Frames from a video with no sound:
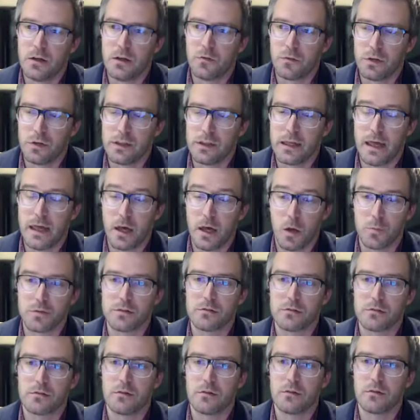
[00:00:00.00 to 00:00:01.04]
really
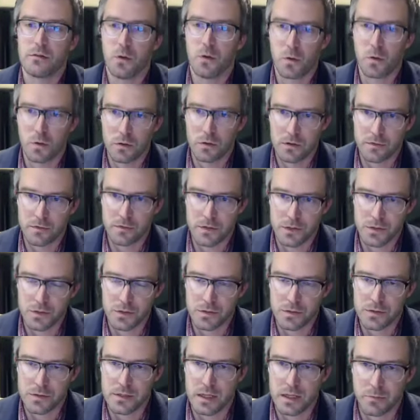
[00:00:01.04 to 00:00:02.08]
helped local
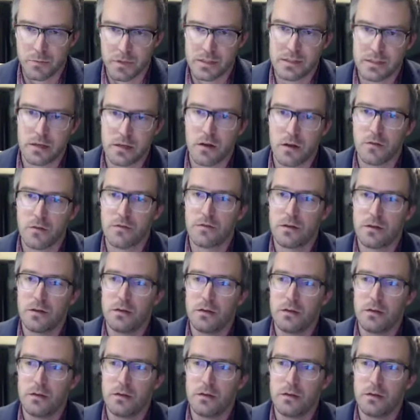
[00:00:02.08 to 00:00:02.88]
officials like myself